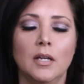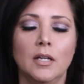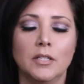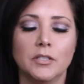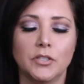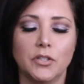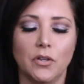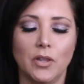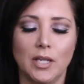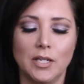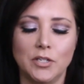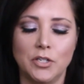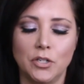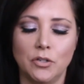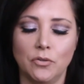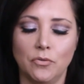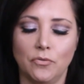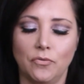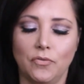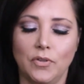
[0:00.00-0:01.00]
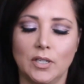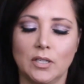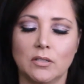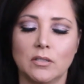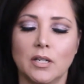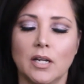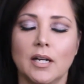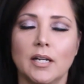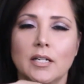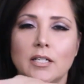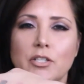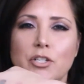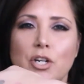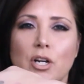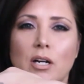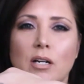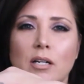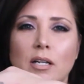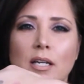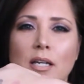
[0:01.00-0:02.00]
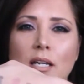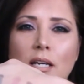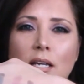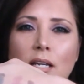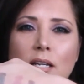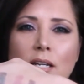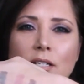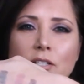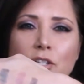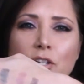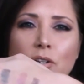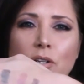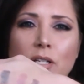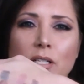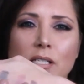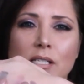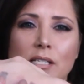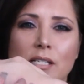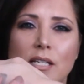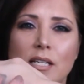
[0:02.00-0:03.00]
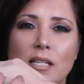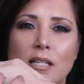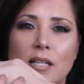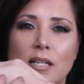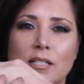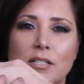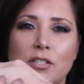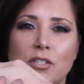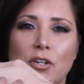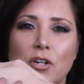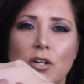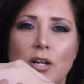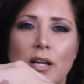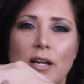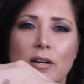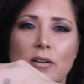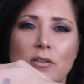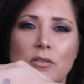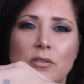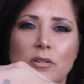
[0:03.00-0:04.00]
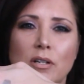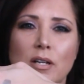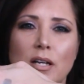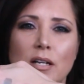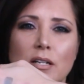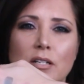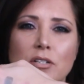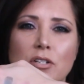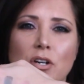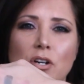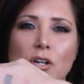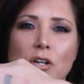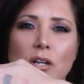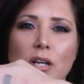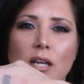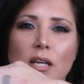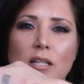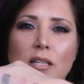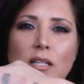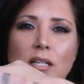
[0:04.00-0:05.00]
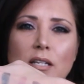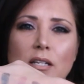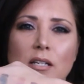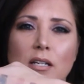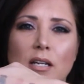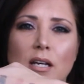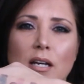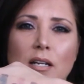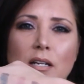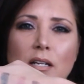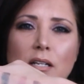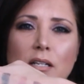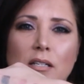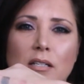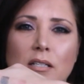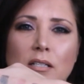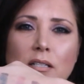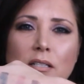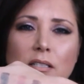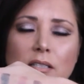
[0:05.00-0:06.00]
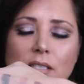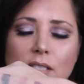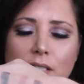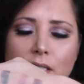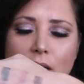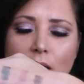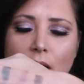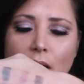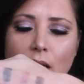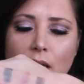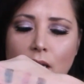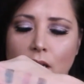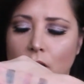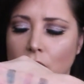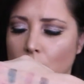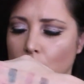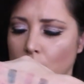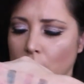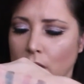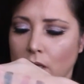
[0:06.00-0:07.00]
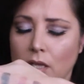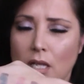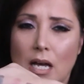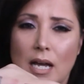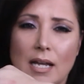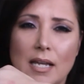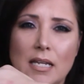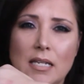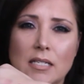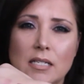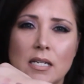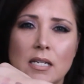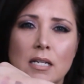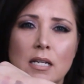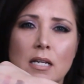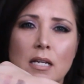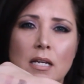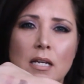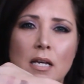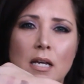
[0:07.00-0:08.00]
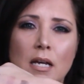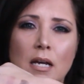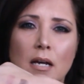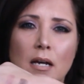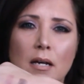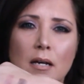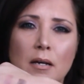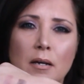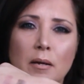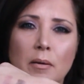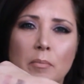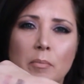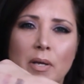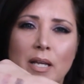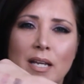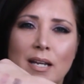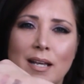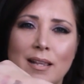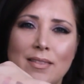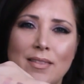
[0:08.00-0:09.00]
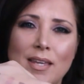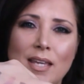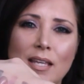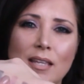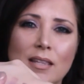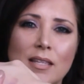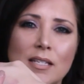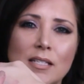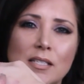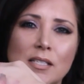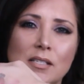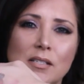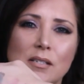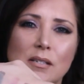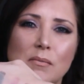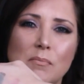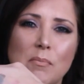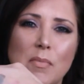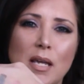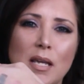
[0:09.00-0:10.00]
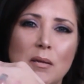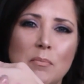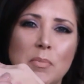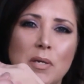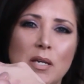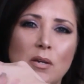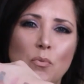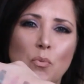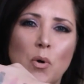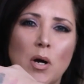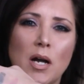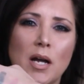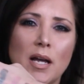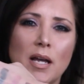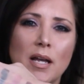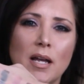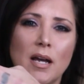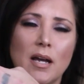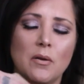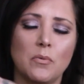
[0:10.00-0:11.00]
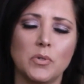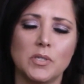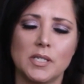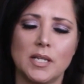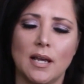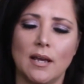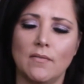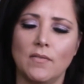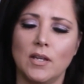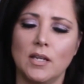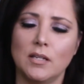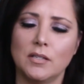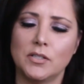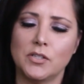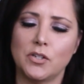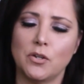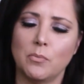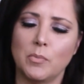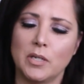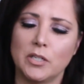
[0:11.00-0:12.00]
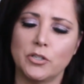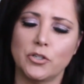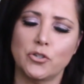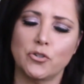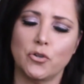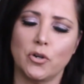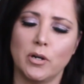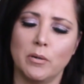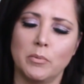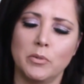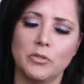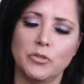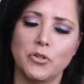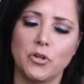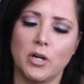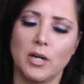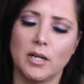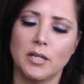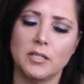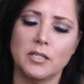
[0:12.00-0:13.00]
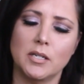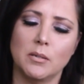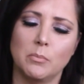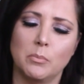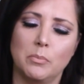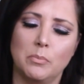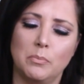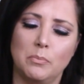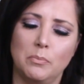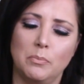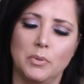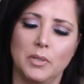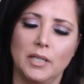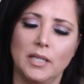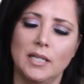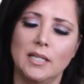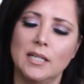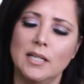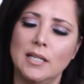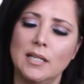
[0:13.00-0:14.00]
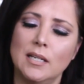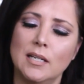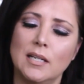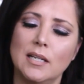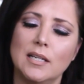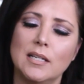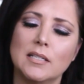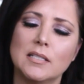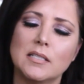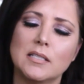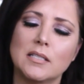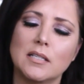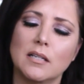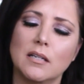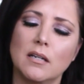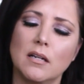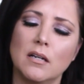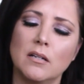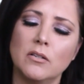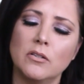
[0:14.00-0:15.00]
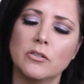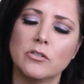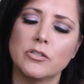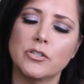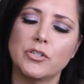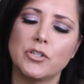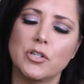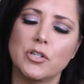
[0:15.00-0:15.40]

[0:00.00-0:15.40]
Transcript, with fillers: So they do feel kind of chalky, and as you can see, they start out kind of dark and then kind of stay going light. Um, and I think this may be why I was having so much trouble trying to blend it, is the colors